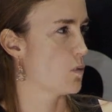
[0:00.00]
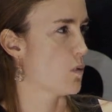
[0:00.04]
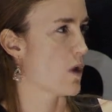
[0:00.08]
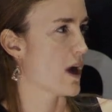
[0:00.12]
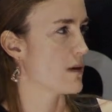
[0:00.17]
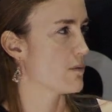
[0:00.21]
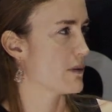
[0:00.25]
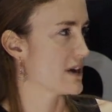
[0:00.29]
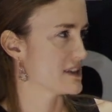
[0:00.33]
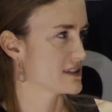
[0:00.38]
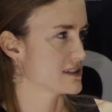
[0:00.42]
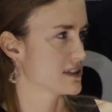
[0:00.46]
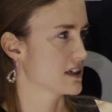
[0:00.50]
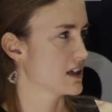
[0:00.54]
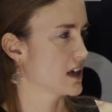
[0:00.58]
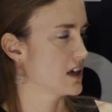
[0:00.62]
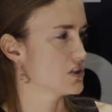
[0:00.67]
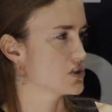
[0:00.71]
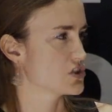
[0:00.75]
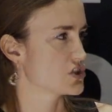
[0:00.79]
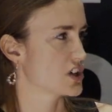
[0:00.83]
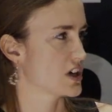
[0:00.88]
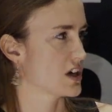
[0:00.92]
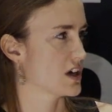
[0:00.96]
white Western
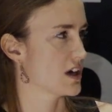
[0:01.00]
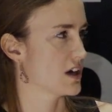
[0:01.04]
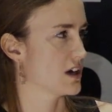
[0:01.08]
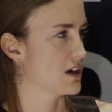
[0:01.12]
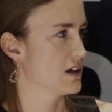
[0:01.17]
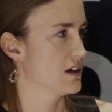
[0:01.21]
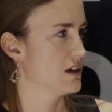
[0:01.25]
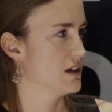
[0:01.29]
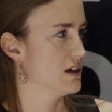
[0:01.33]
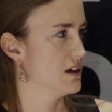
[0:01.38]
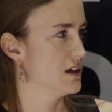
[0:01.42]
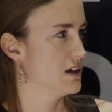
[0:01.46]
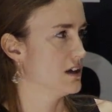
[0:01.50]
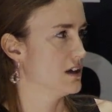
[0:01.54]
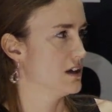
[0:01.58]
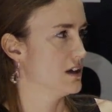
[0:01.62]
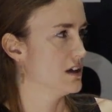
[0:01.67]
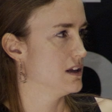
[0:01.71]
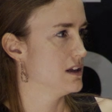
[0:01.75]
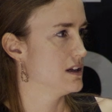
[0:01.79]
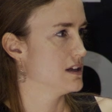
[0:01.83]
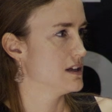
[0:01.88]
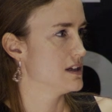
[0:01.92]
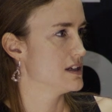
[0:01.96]
culture
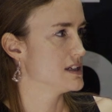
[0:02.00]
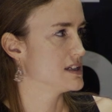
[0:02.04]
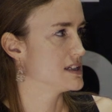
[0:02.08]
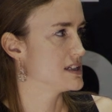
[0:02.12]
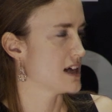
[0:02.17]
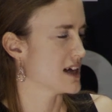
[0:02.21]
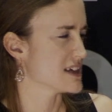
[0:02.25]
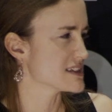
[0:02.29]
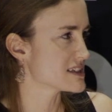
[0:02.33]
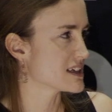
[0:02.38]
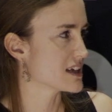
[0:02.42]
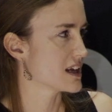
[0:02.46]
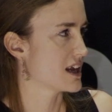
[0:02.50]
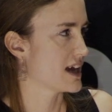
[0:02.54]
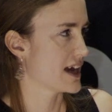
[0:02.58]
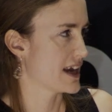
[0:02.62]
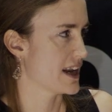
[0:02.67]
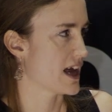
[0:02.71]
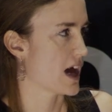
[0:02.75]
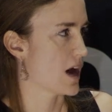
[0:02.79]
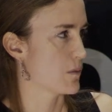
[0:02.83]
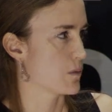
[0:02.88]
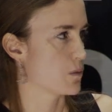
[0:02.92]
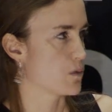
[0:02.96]
doesn't
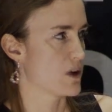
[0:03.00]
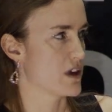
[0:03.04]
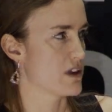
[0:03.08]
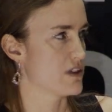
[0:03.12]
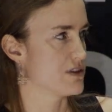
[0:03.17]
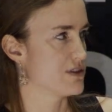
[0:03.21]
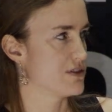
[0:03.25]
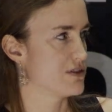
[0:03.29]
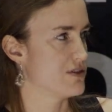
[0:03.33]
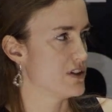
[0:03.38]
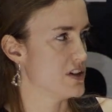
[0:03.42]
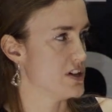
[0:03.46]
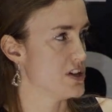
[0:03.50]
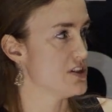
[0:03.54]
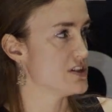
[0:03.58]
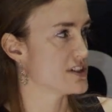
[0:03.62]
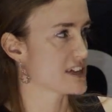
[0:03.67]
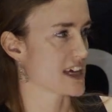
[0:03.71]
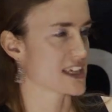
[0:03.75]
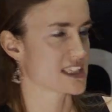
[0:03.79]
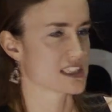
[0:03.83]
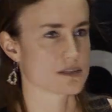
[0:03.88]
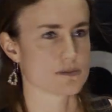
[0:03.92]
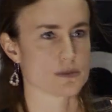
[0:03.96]
line up with the New
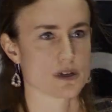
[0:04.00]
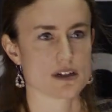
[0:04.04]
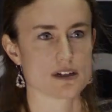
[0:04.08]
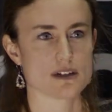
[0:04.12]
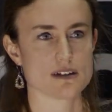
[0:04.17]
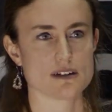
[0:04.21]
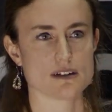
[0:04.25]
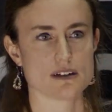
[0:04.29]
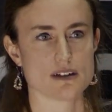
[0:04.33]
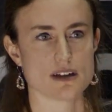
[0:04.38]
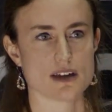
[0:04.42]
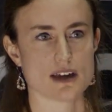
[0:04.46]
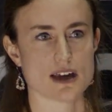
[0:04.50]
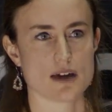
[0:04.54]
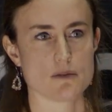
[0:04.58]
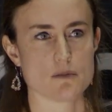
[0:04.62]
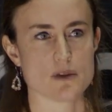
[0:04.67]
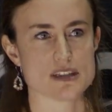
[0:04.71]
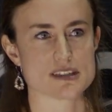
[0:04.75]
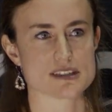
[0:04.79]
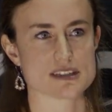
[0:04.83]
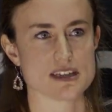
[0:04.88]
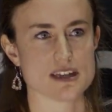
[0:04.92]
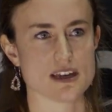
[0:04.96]
Testament. And
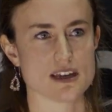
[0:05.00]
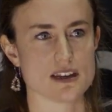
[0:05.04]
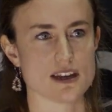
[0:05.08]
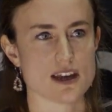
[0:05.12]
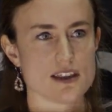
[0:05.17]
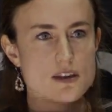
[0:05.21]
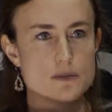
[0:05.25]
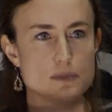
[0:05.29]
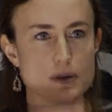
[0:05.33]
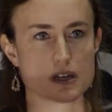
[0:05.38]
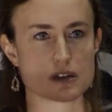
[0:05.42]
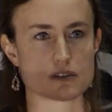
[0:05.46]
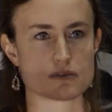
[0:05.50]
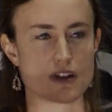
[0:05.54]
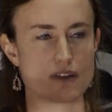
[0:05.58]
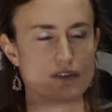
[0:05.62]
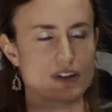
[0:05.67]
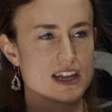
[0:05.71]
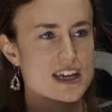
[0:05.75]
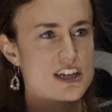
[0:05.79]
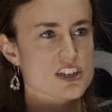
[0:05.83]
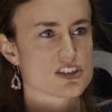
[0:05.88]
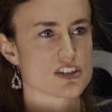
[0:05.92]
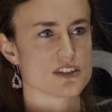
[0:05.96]
we see in the book of
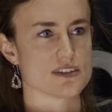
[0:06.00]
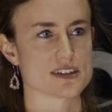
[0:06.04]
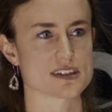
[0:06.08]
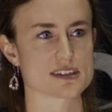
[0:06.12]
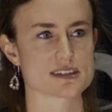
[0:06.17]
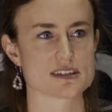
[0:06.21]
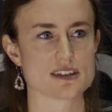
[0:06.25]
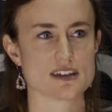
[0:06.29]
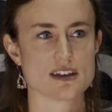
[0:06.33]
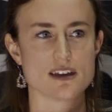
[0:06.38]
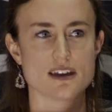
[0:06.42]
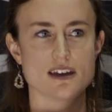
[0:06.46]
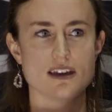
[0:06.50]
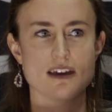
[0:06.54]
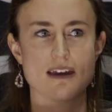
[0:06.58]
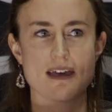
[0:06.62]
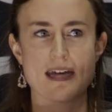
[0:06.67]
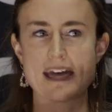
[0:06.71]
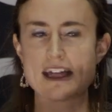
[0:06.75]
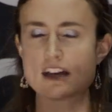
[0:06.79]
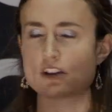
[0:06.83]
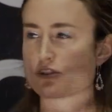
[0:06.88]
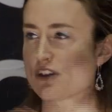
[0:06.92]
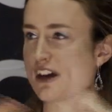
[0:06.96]
Revelation this
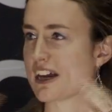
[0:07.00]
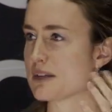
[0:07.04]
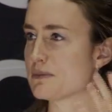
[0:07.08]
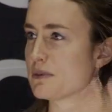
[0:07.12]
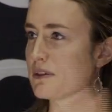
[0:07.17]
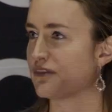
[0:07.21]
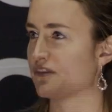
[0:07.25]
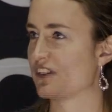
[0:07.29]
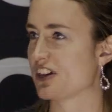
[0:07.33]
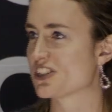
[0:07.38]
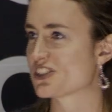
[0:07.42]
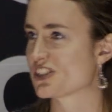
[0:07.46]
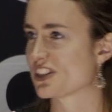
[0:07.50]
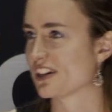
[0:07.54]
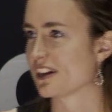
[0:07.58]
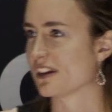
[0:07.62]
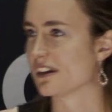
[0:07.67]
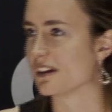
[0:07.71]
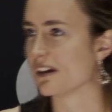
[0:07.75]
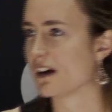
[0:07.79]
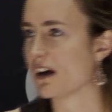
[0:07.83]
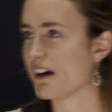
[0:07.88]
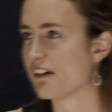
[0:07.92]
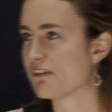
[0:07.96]
incredible
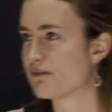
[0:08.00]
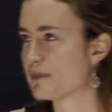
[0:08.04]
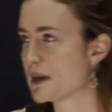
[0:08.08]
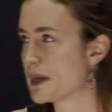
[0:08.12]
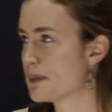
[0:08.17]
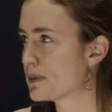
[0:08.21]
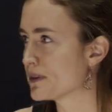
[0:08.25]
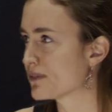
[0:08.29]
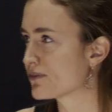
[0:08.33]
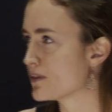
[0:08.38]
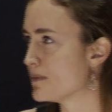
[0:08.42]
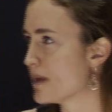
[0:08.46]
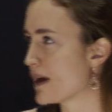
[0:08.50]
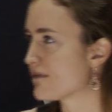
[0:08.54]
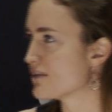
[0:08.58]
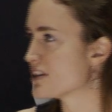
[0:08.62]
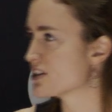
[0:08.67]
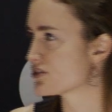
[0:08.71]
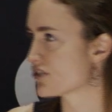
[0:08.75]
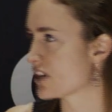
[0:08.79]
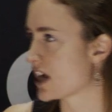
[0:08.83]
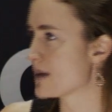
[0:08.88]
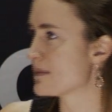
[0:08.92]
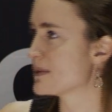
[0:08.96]
vision of people from
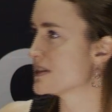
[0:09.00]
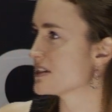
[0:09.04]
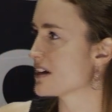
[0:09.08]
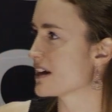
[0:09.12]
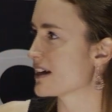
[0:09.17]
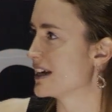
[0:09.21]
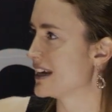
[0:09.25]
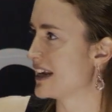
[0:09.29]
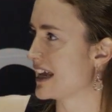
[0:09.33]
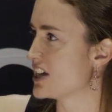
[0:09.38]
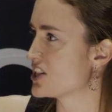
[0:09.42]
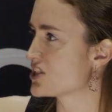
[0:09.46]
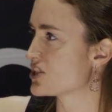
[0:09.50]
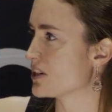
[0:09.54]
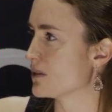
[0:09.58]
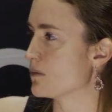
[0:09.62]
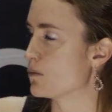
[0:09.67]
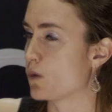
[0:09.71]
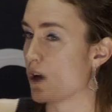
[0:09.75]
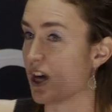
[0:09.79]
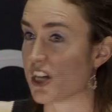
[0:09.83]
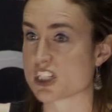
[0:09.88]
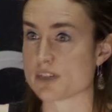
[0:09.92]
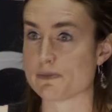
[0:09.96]
every tribe and tongue and
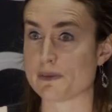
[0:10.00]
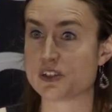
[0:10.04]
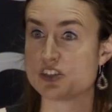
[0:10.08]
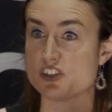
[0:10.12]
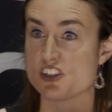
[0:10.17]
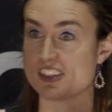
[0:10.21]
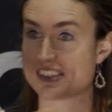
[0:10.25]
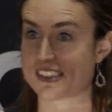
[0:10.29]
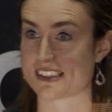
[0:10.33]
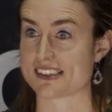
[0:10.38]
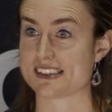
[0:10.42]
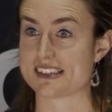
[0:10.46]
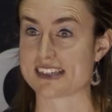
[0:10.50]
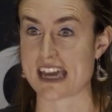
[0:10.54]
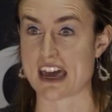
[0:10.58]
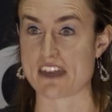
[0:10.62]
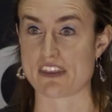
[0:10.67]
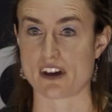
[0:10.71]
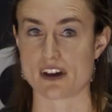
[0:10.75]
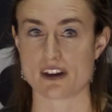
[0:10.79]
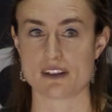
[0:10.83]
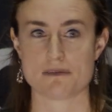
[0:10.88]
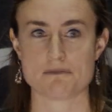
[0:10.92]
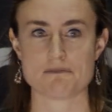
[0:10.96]
nation worshiping Jesus
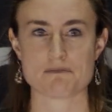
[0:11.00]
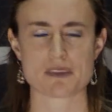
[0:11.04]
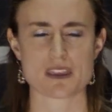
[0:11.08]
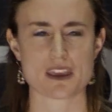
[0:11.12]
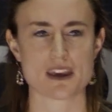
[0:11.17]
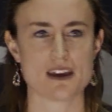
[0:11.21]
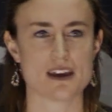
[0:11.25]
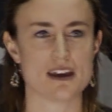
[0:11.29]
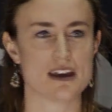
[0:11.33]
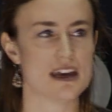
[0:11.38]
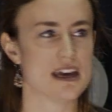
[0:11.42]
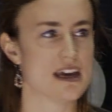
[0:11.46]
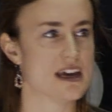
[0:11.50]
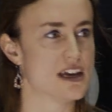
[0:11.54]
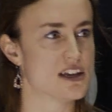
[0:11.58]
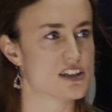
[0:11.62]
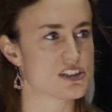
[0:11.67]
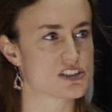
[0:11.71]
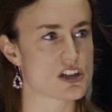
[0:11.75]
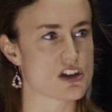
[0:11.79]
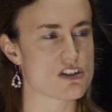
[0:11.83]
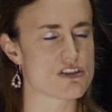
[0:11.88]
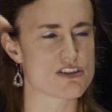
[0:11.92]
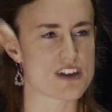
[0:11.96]
together.
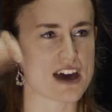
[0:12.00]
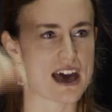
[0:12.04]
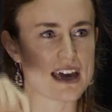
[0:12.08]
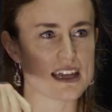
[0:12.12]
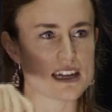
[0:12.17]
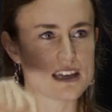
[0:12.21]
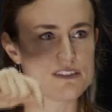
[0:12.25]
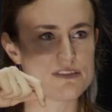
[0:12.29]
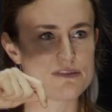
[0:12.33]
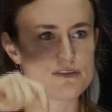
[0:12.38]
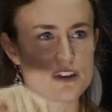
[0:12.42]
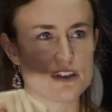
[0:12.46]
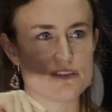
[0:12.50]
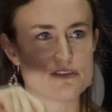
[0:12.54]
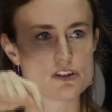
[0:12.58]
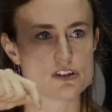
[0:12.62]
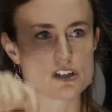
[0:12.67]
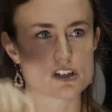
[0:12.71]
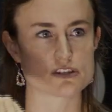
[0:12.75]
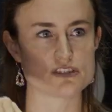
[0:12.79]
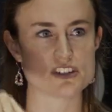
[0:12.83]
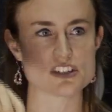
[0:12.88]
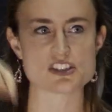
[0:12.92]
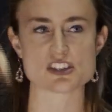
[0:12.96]
So that, if
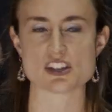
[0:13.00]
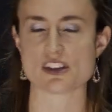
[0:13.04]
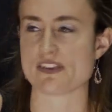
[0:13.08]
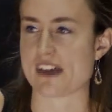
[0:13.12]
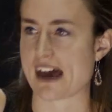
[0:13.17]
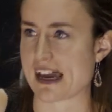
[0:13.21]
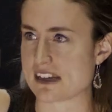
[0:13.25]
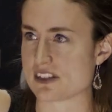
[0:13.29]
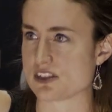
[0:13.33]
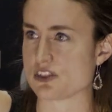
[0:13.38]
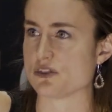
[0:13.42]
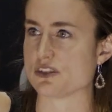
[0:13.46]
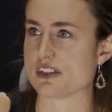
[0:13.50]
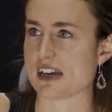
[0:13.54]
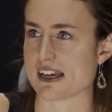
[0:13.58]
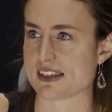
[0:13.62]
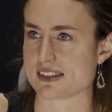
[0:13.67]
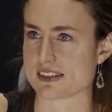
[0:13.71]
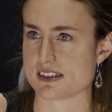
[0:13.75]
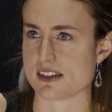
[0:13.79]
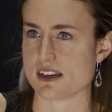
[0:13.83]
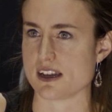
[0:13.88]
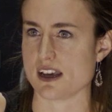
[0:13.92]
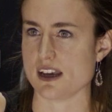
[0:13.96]
you're a Christian, that is your
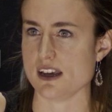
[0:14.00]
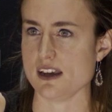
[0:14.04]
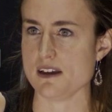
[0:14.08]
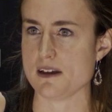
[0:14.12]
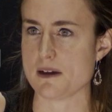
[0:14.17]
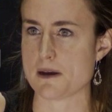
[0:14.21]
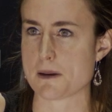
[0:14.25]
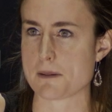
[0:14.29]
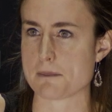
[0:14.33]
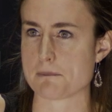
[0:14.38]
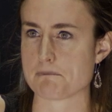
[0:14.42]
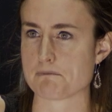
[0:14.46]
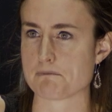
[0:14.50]
destiny.